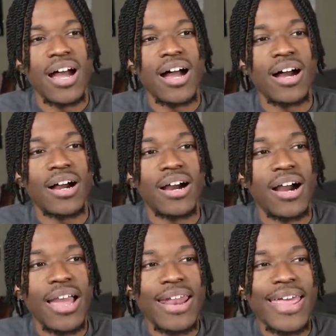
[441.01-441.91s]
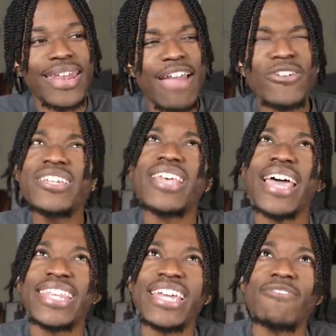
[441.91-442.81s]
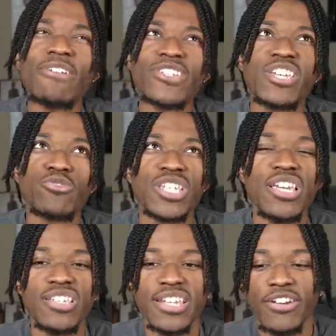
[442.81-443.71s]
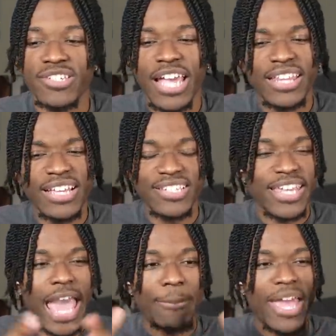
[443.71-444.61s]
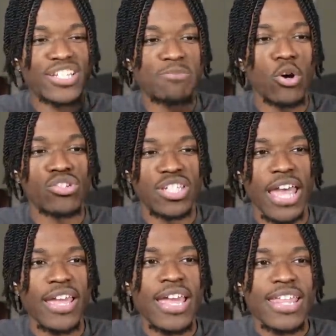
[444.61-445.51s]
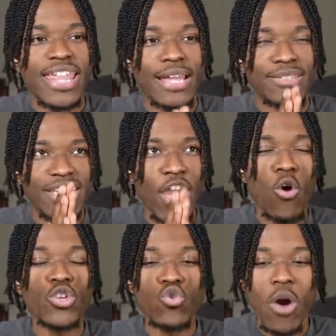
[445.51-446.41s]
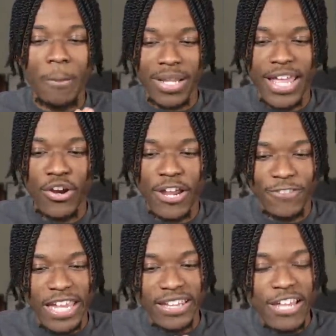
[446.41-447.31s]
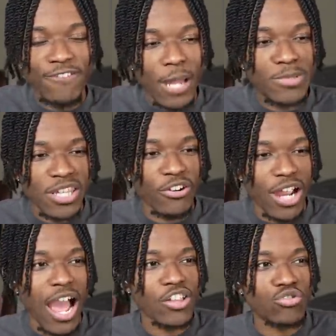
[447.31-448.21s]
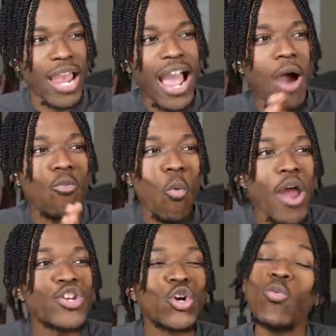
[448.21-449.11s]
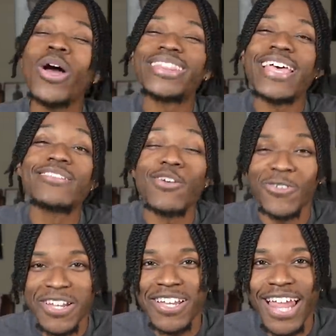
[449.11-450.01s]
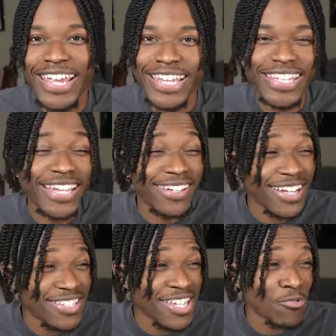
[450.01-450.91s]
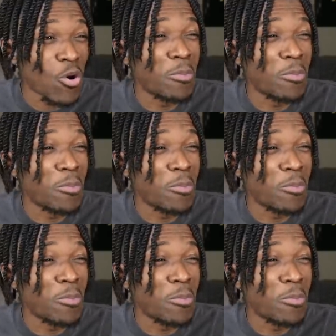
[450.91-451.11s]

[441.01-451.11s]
Uh, and, and every at the end of every single season, there's like these cap experts that that tell you a player if they lived up to their contract. I wonder what that's going to look like at the end of next season.